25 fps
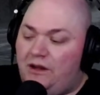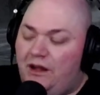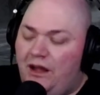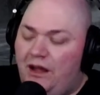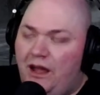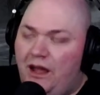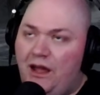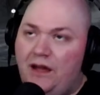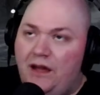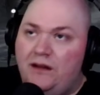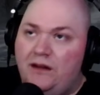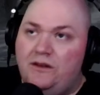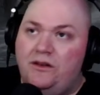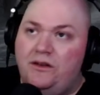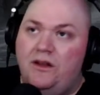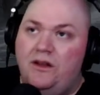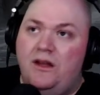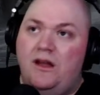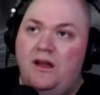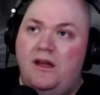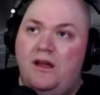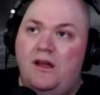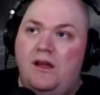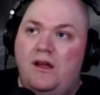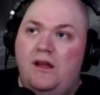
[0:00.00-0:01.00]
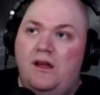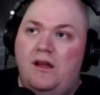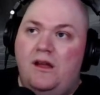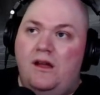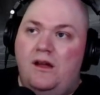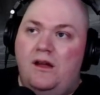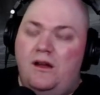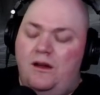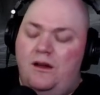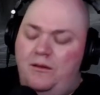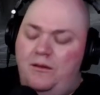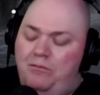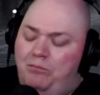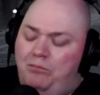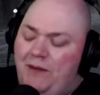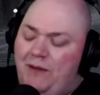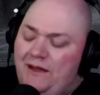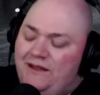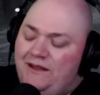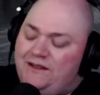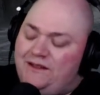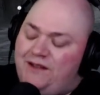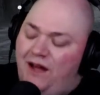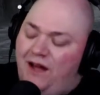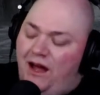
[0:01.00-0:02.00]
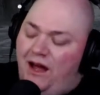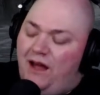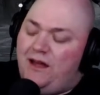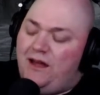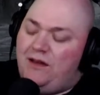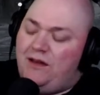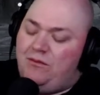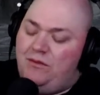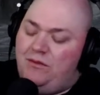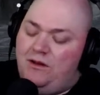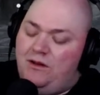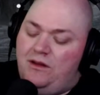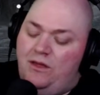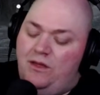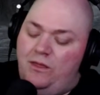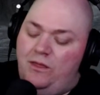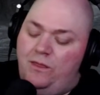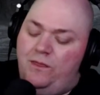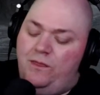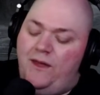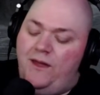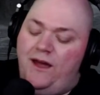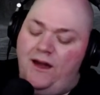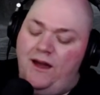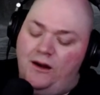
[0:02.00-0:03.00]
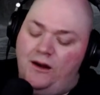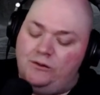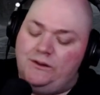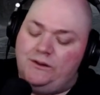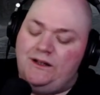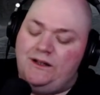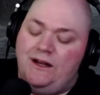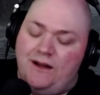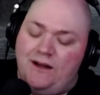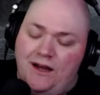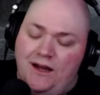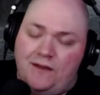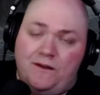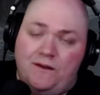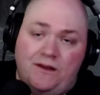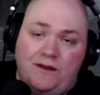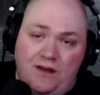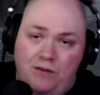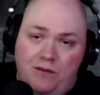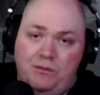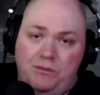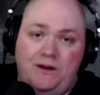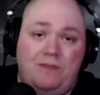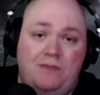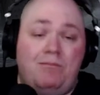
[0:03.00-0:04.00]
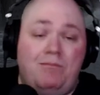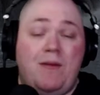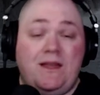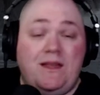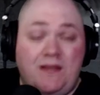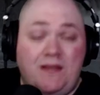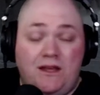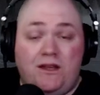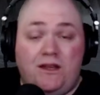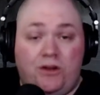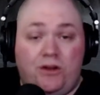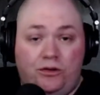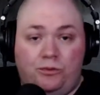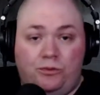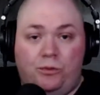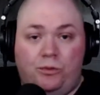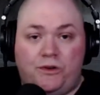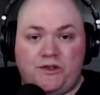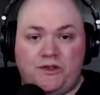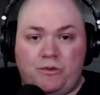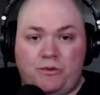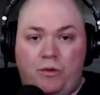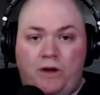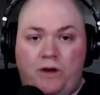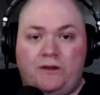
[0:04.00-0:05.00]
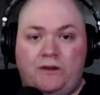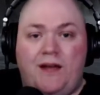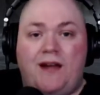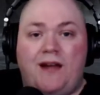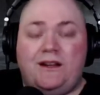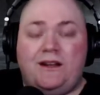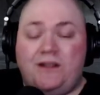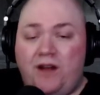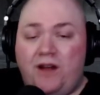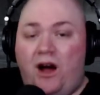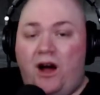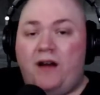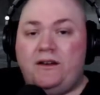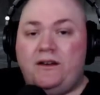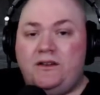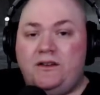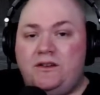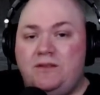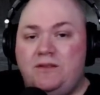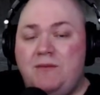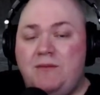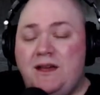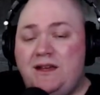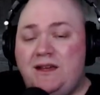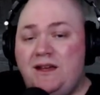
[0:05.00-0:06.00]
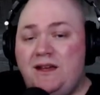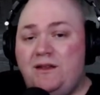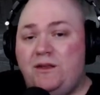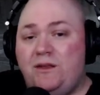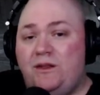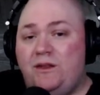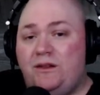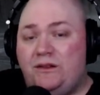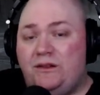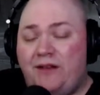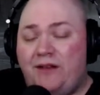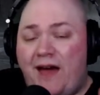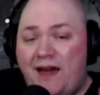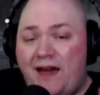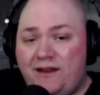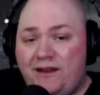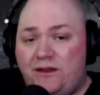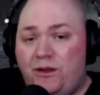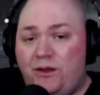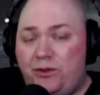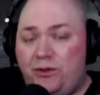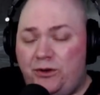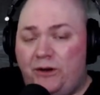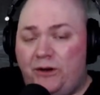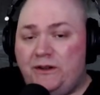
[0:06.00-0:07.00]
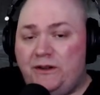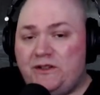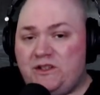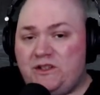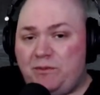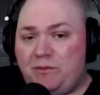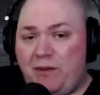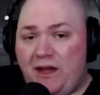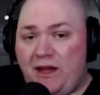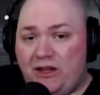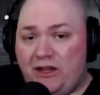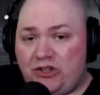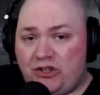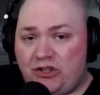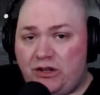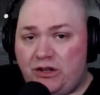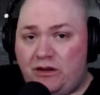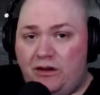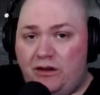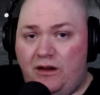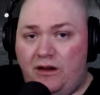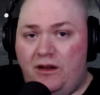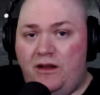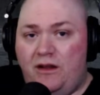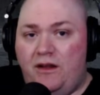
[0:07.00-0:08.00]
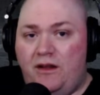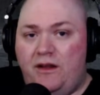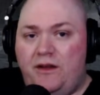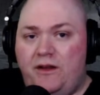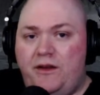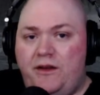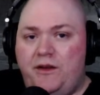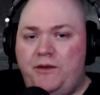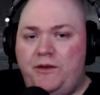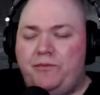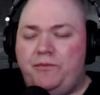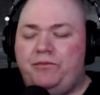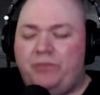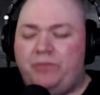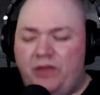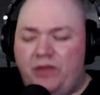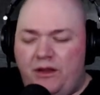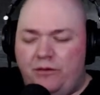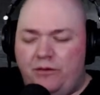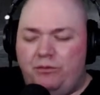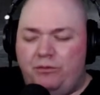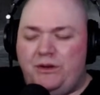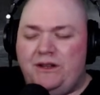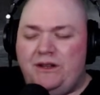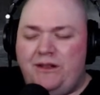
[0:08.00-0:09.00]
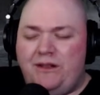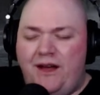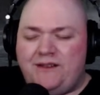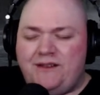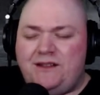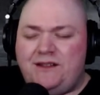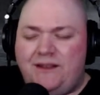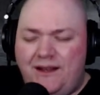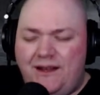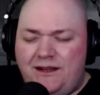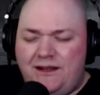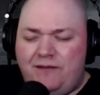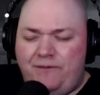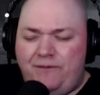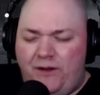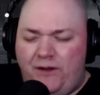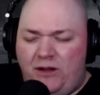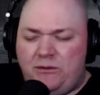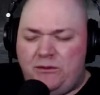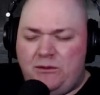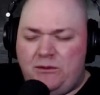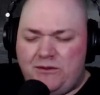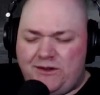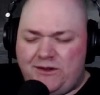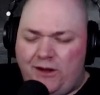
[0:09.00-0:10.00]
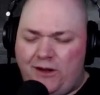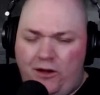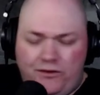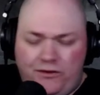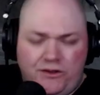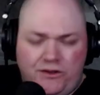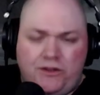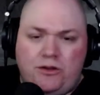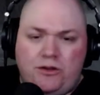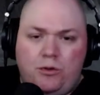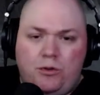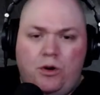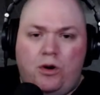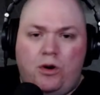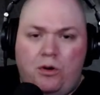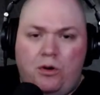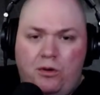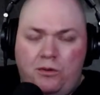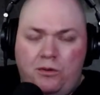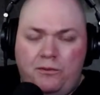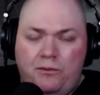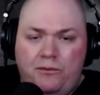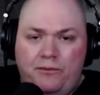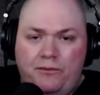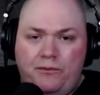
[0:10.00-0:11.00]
And by the time that ArenaNet, the company making Guild Wars 1, had gotten to making the 3rd expansion, they realized that they developed themselves into a hole.